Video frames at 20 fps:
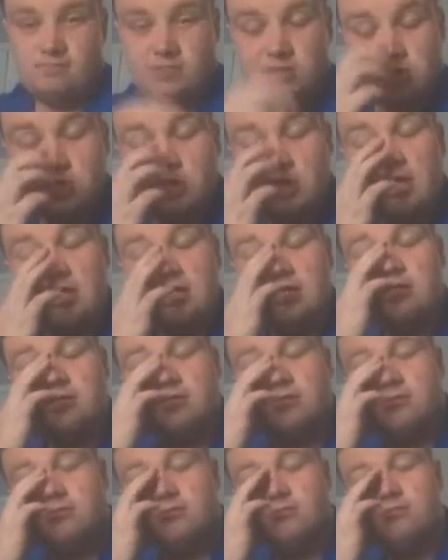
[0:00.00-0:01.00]

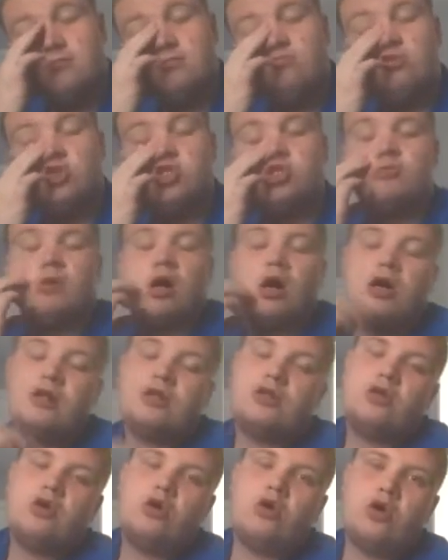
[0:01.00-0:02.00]
signing Russell
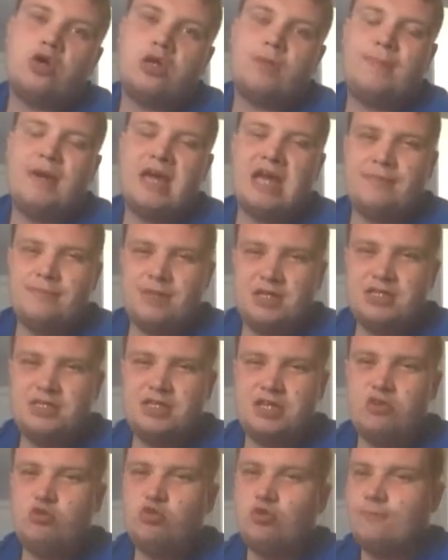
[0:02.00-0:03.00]
Martin on a permanent
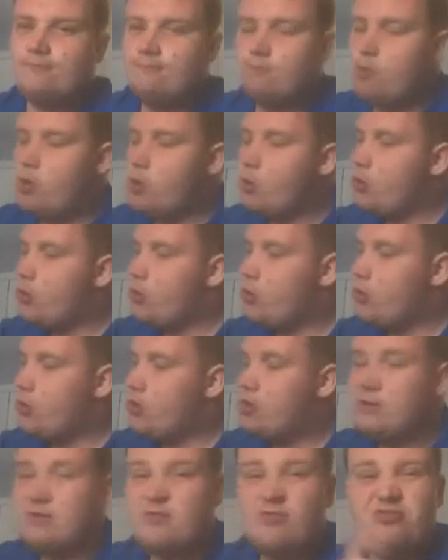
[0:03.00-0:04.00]
deal.
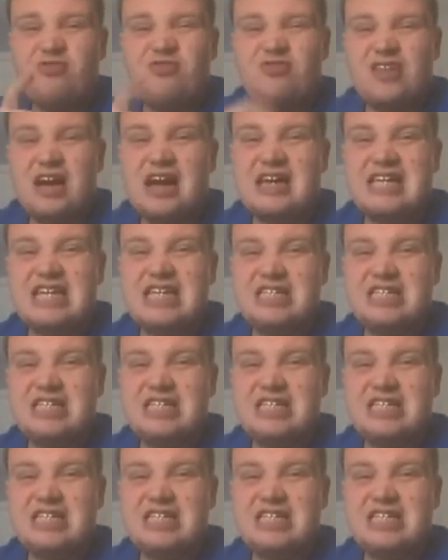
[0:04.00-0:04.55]
That